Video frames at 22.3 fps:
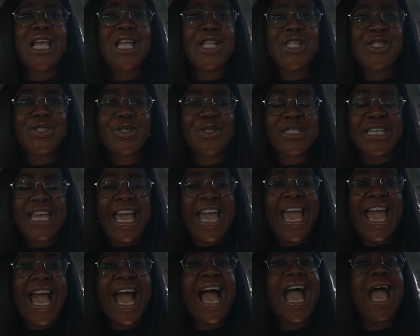
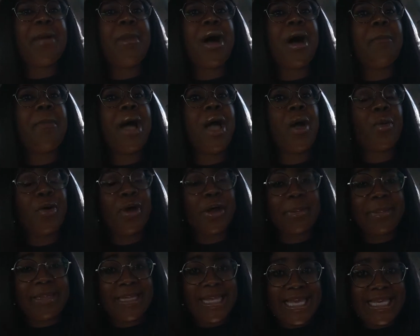Today, I am at my
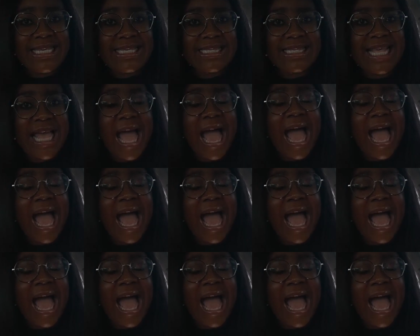workplace.